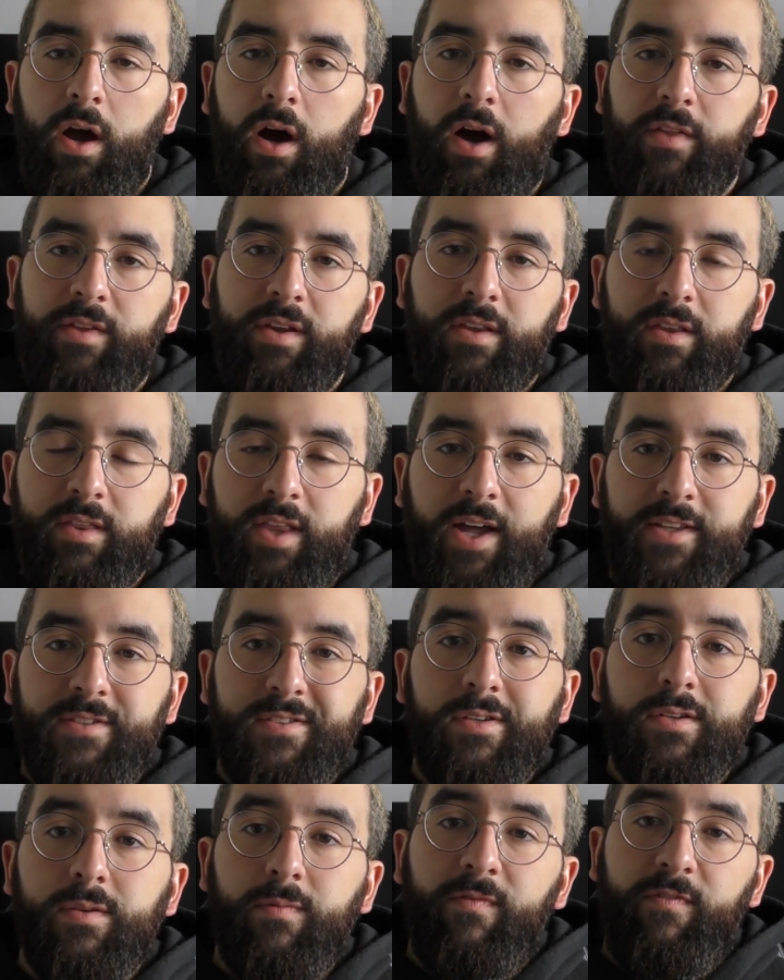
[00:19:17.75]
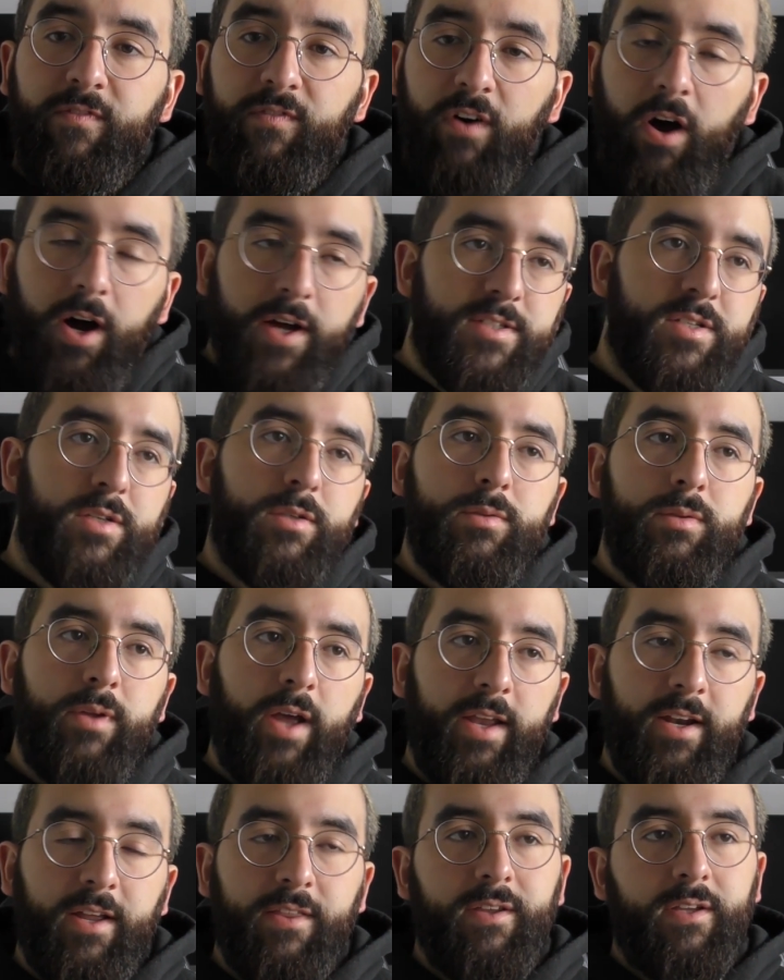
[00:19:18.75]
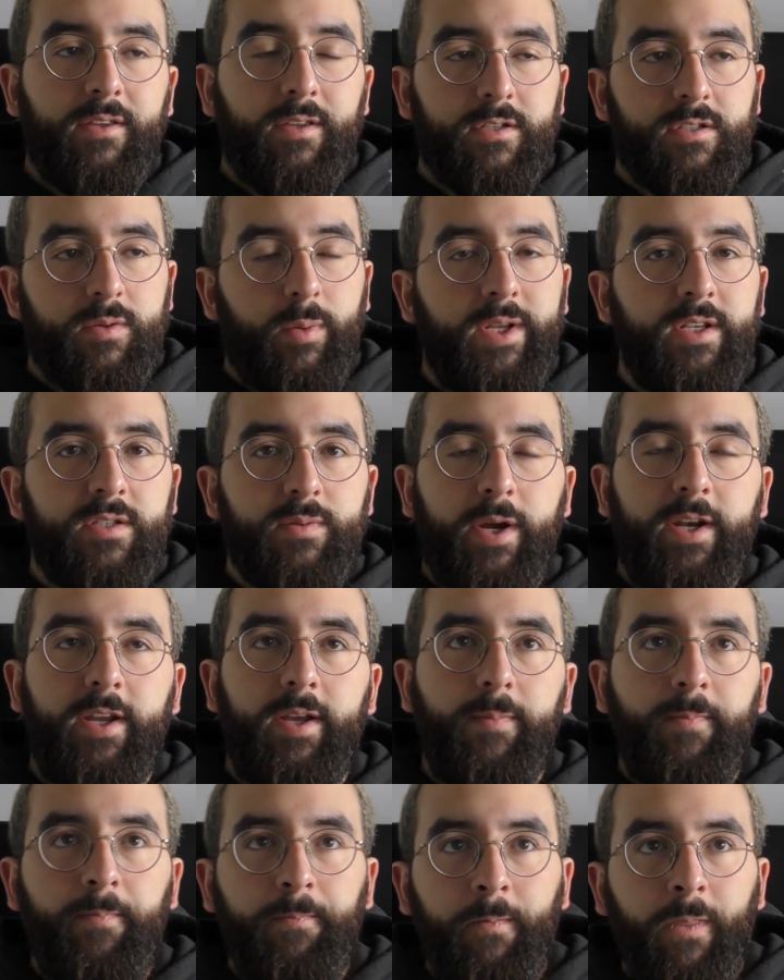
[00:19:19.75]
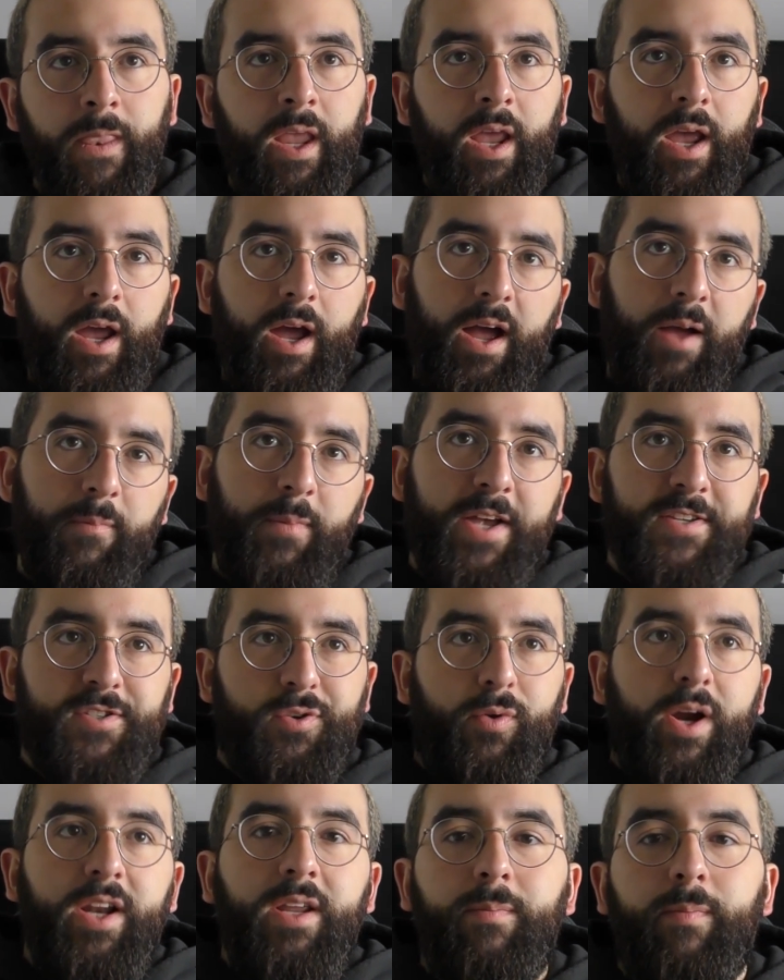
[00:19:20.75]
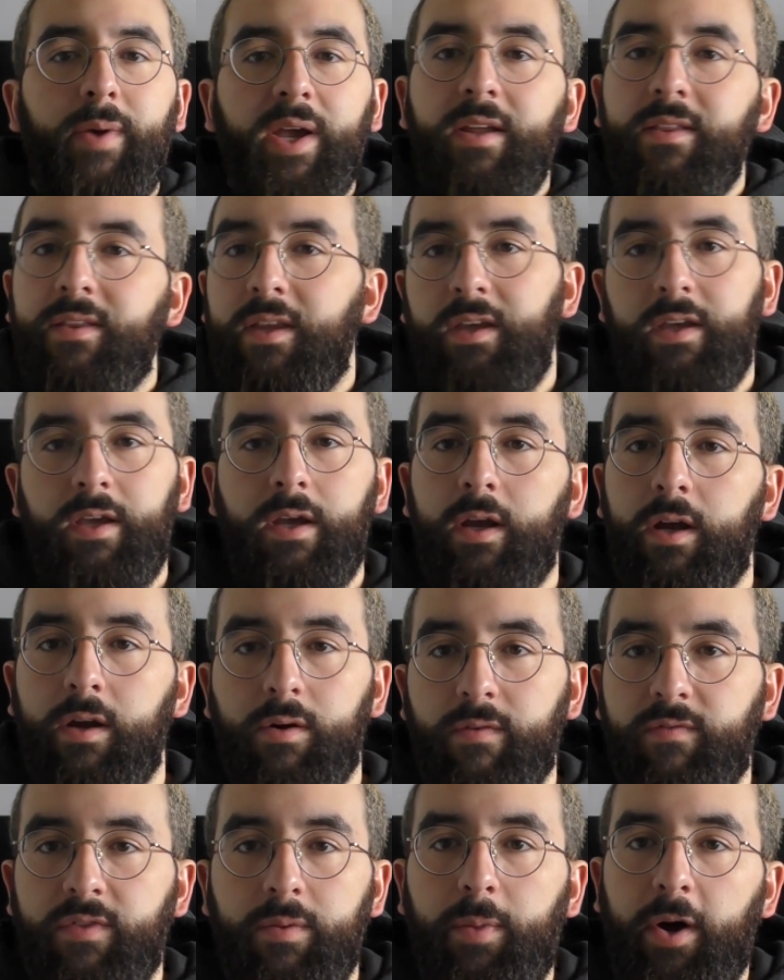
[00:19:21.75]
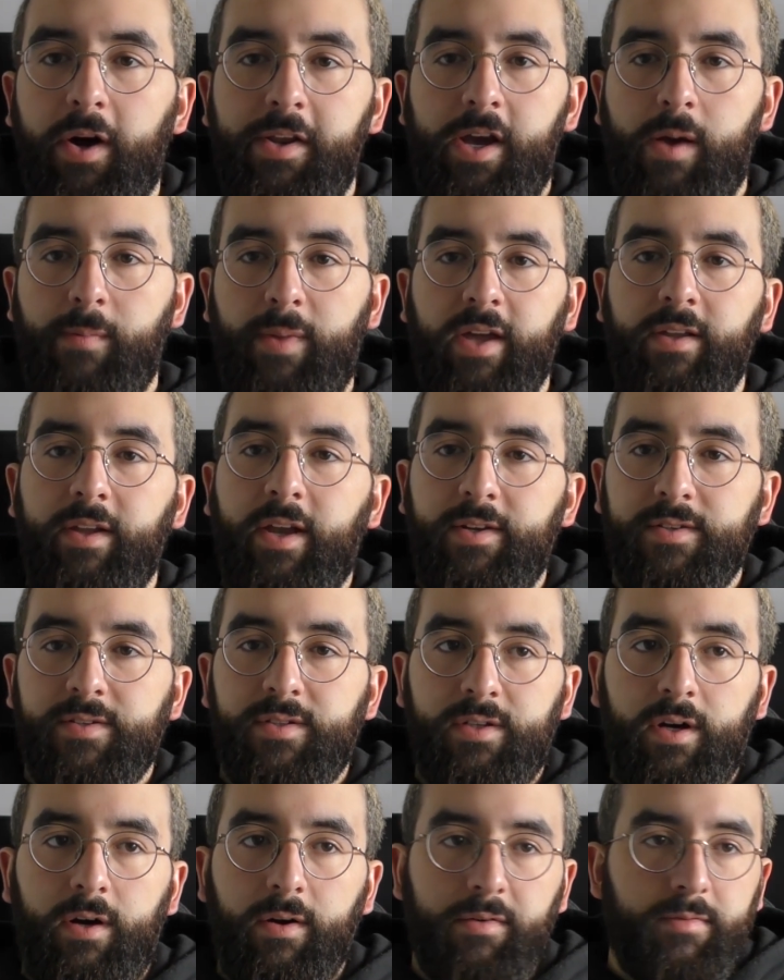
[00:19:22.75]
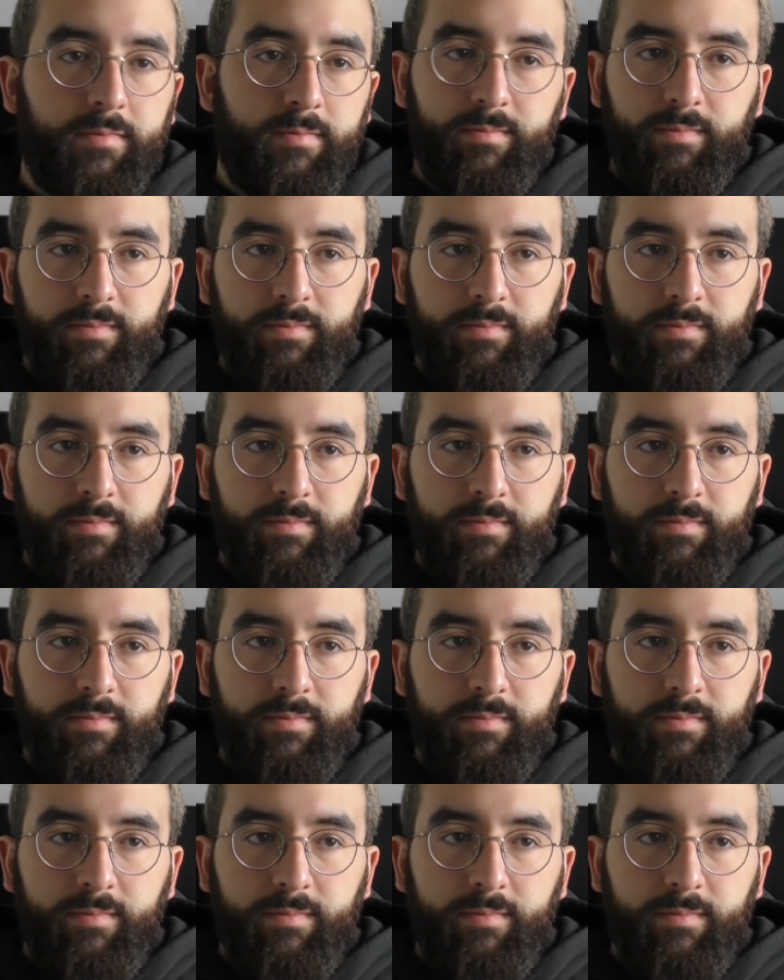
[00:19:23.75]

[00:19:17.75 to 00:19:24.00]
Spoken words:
I think that that's vital, and I think that 2020 has already been the year of the buy now, pay later stock.